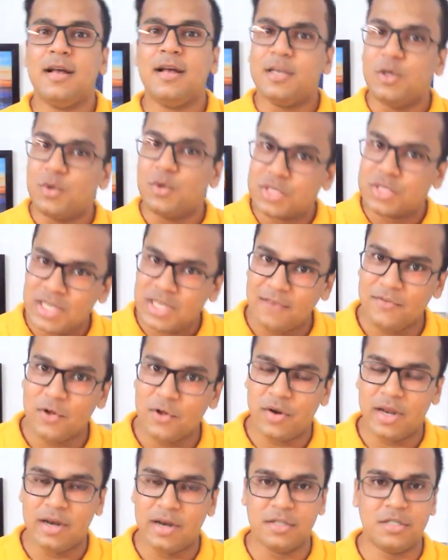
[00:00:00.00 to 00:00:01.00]
you save
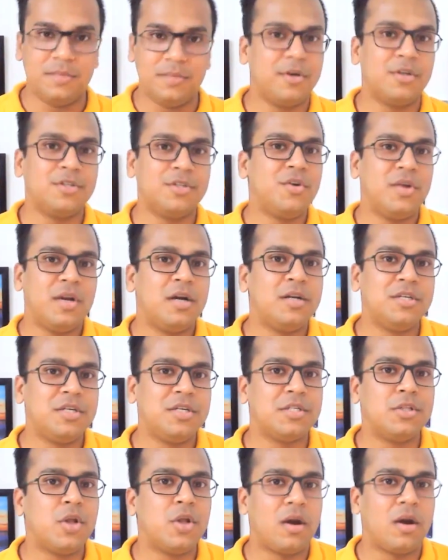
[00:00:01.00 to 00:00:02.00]
your energy because your energy
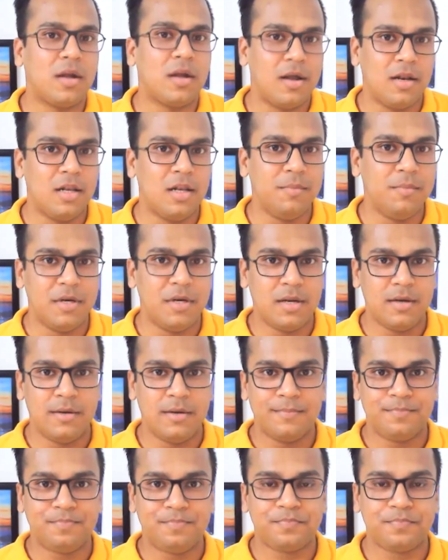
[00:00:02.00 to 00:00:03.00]
is not unlimited
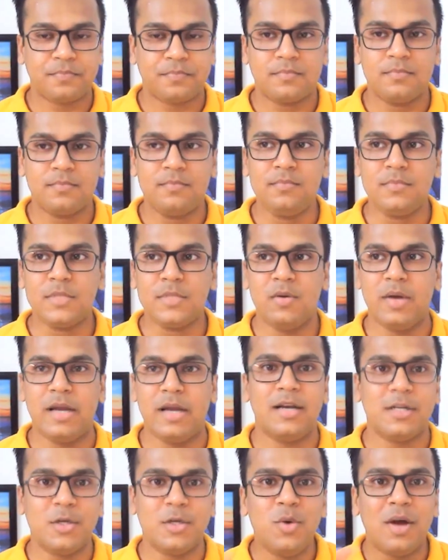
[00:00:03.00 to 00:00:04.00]

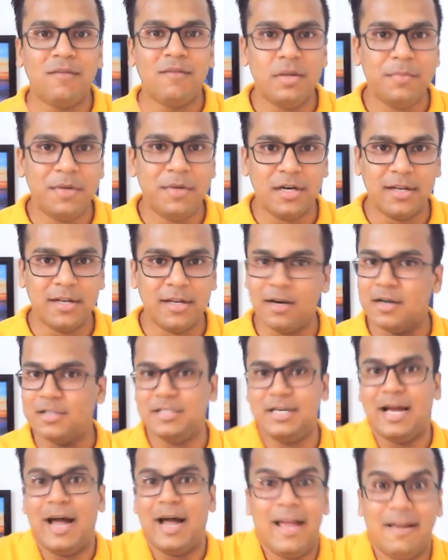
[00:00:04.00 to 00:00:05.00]
right you have limited
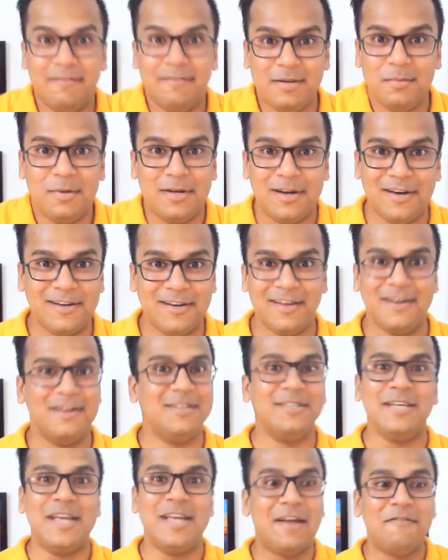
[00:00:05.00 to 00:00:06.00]
energy i have limited
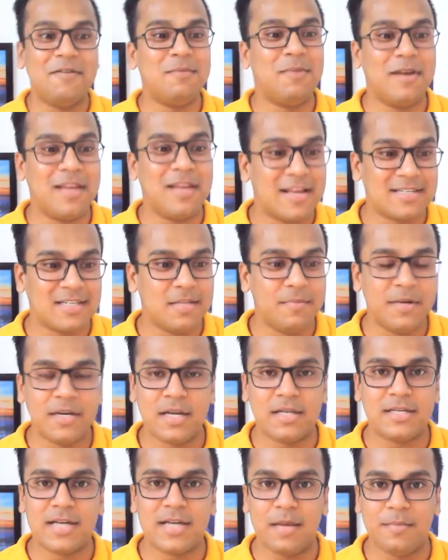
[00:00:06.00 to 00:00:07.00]
energy everybody has
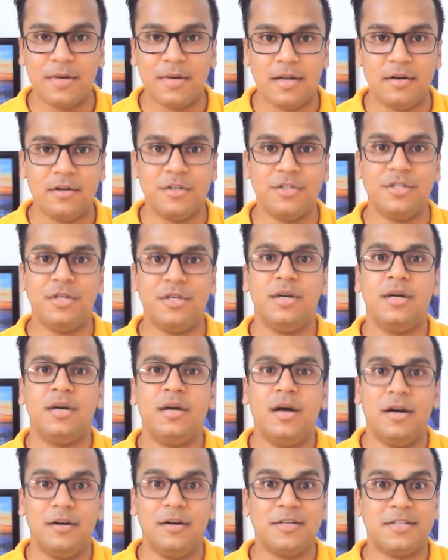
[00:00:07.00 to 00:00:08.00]
limited time and energy
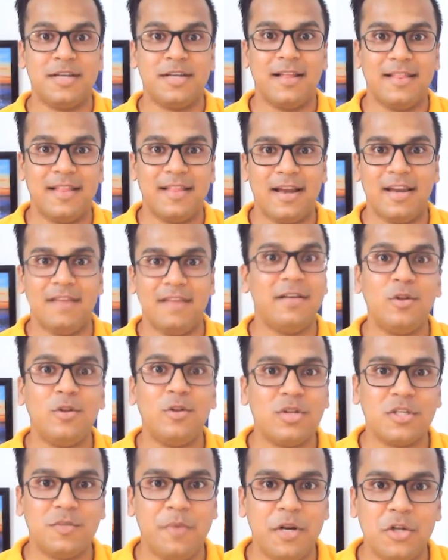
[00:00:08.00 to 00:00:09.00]
understand that even though
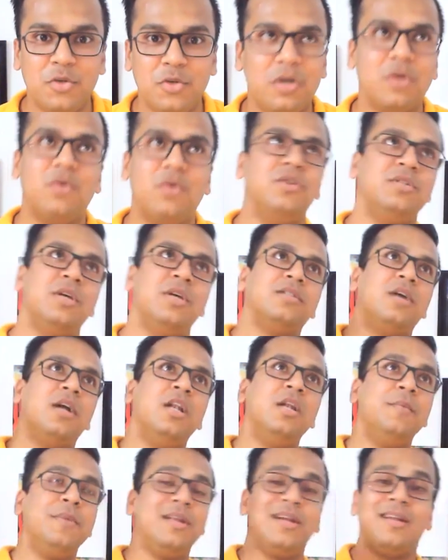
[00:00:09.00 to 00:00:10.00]
the spiritual gurus has
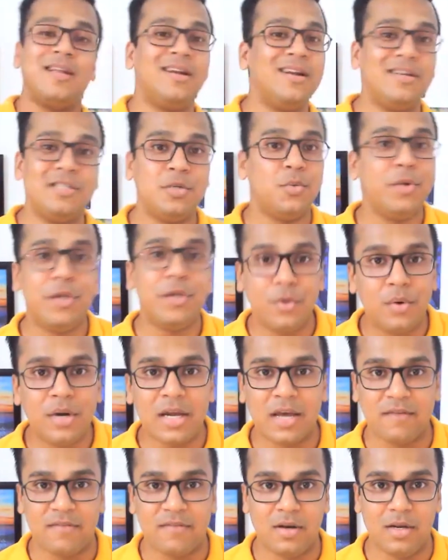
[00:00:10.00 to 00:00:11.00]
unlimited energy we don't
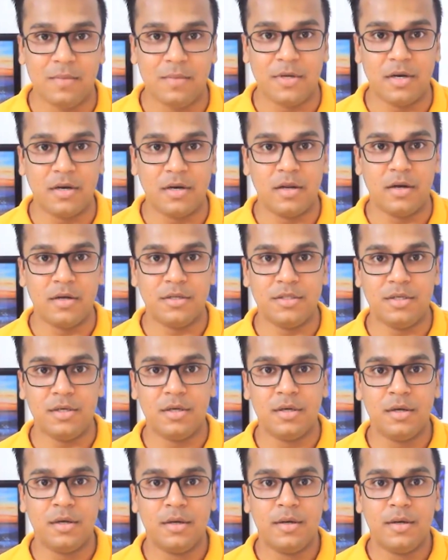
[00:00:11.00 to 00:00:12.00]
have unlimited energy
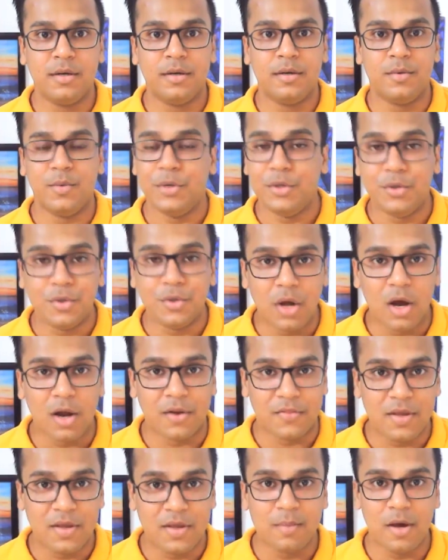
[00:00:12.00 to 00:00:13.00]
we do
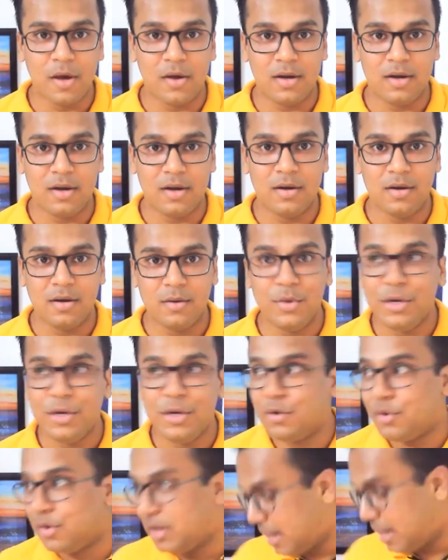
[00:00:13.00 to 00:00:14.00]
not think about it we
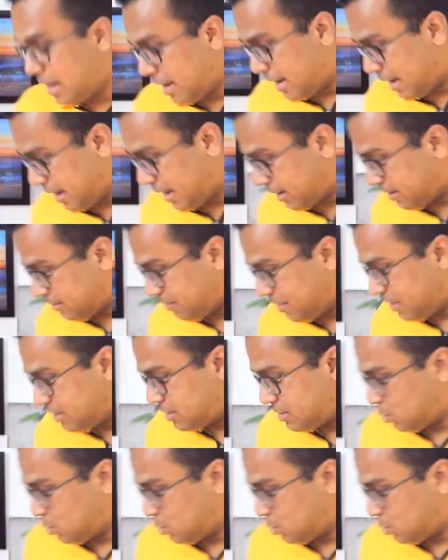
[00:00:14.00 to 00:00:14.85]
don't like this